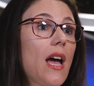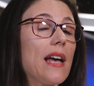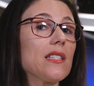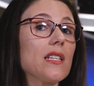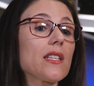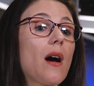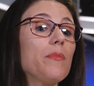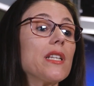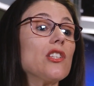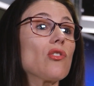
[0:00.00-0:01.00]
as these
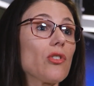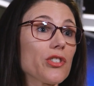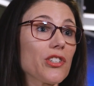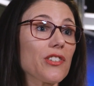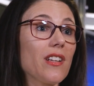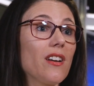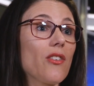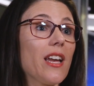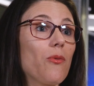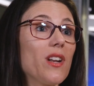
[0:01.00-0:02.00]
companies learn,
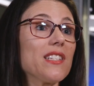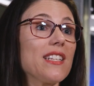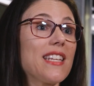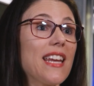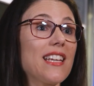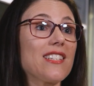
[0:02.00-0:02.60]
okay, what does it take